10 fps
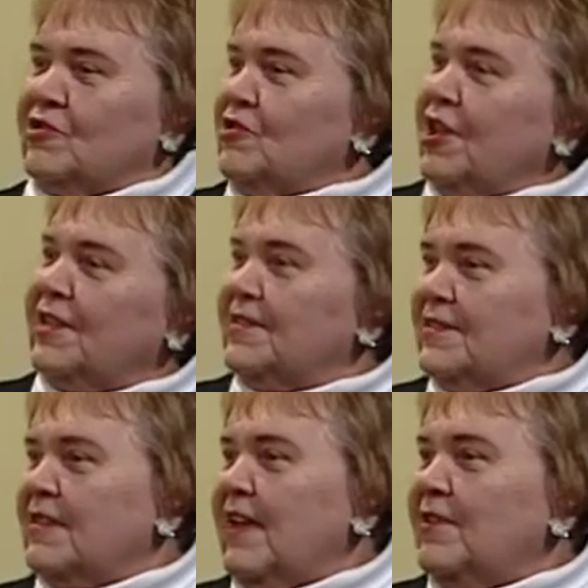
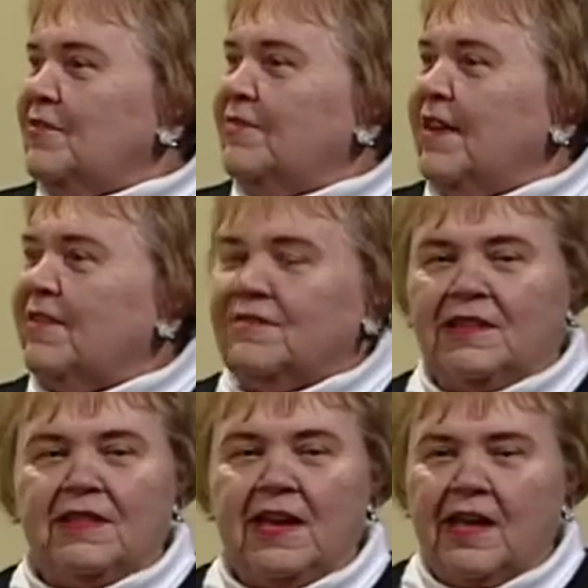jigs, they do theirs,
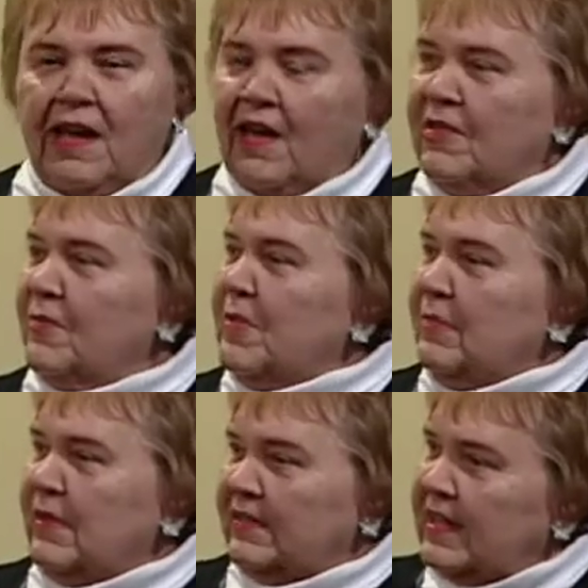and the other
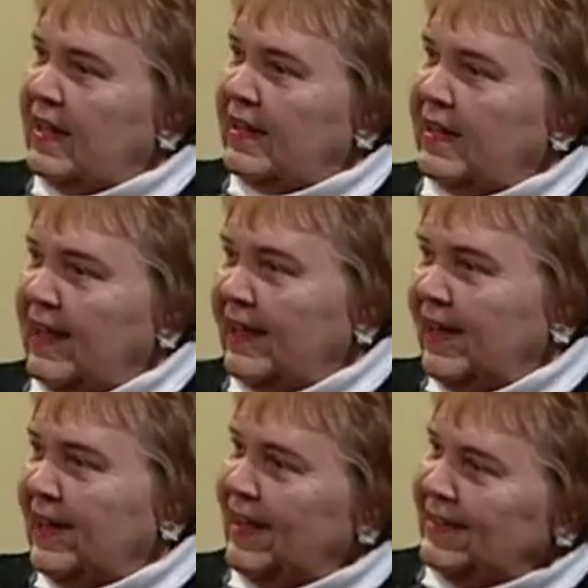people
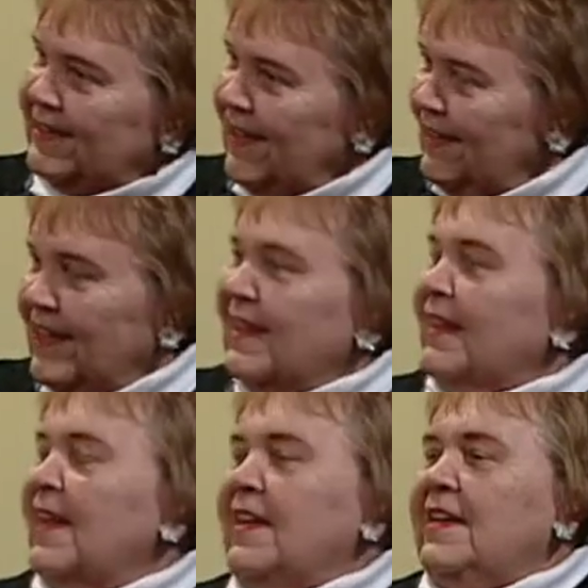da-da-da-da-da-da,
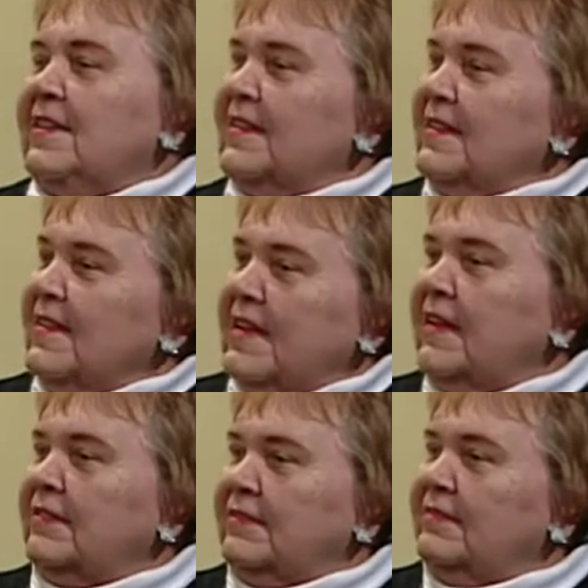like did in
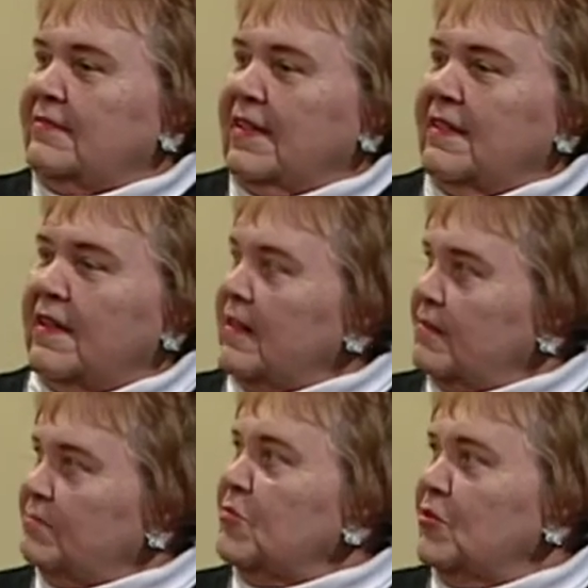
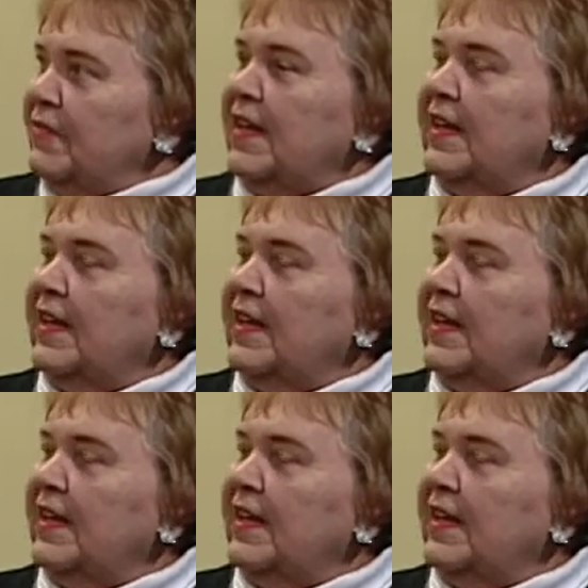the movie.